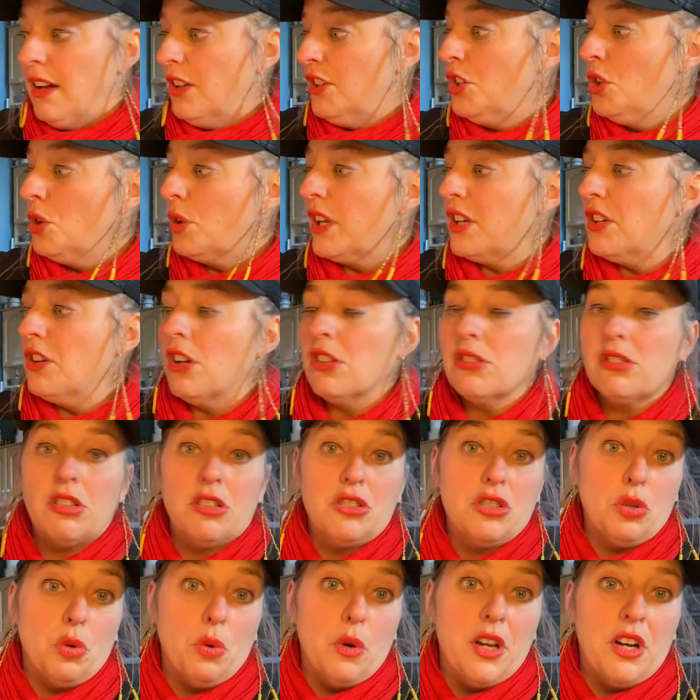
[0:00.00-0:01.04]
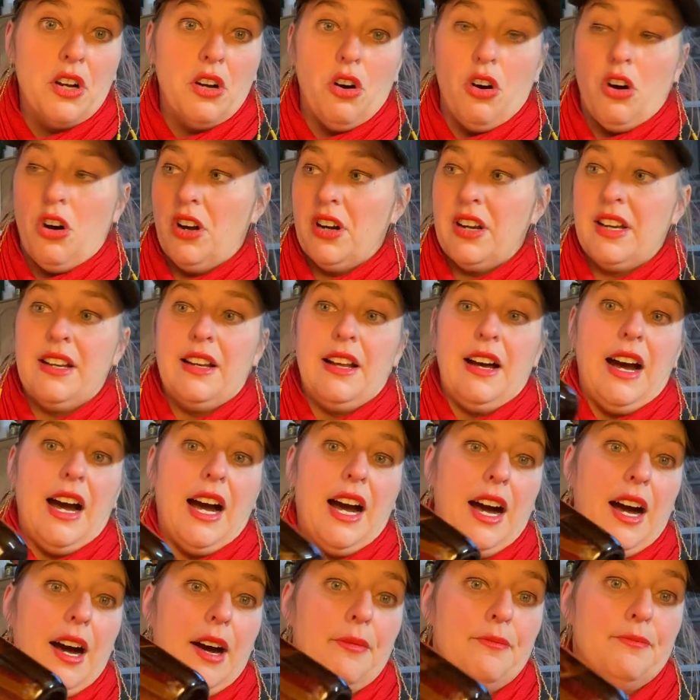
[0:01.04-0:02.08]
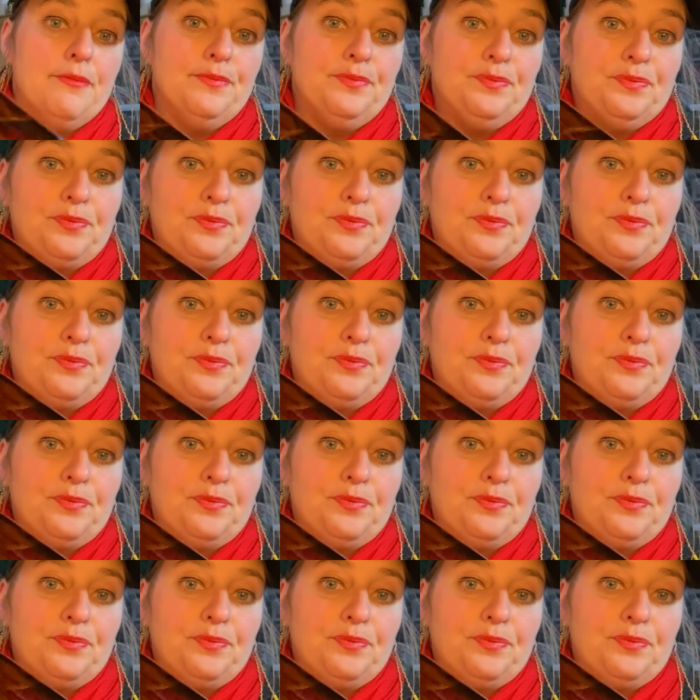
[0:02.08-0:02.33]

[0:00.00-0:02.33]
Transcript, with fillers: You can also do it on um,